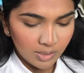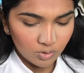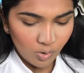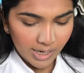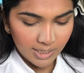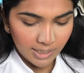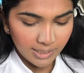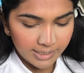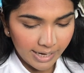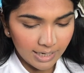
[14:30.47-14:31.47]
so i
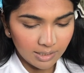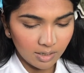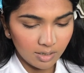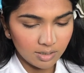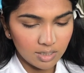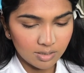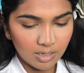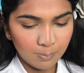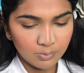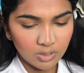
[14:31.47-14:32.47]
did get uh,
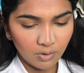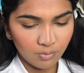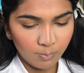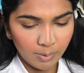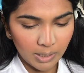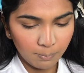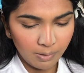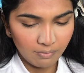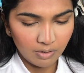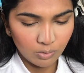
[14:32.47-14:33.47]
this lipstick from makeup
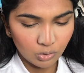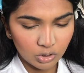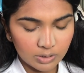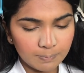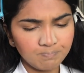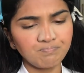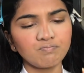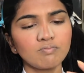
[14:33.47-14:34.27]
revolution